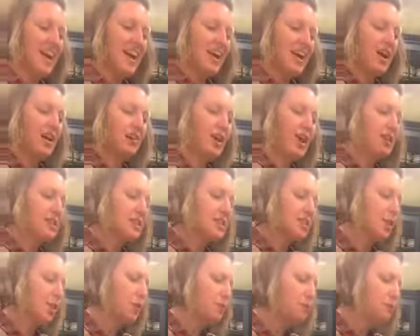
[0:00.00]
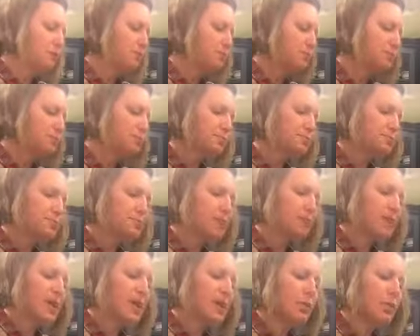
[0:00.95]
All right, so
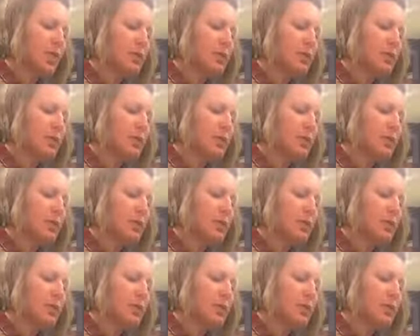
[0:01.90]
anyway,